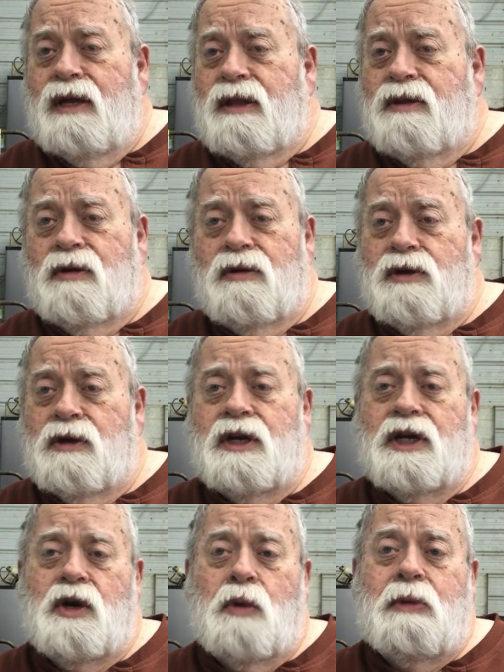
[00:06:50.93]
they're going
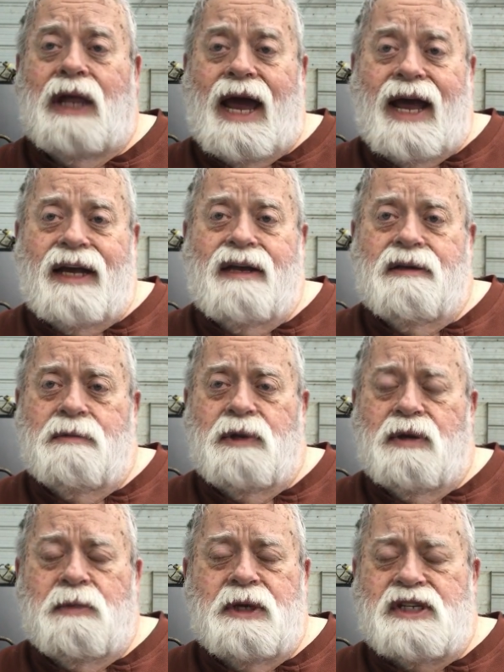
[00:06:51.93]
to go black.
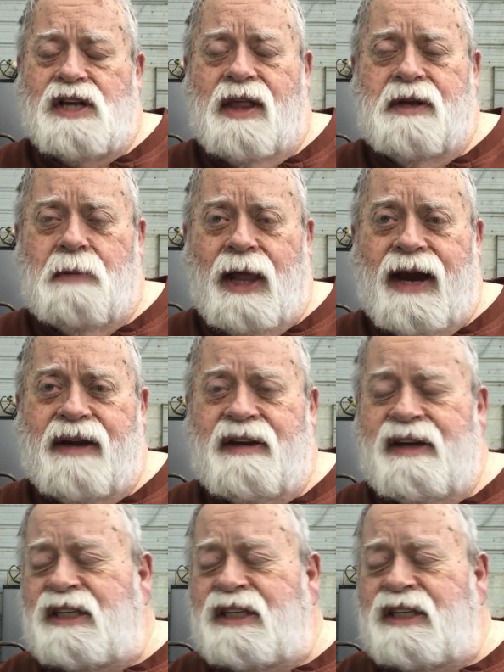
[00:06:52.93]
They'll be solid black.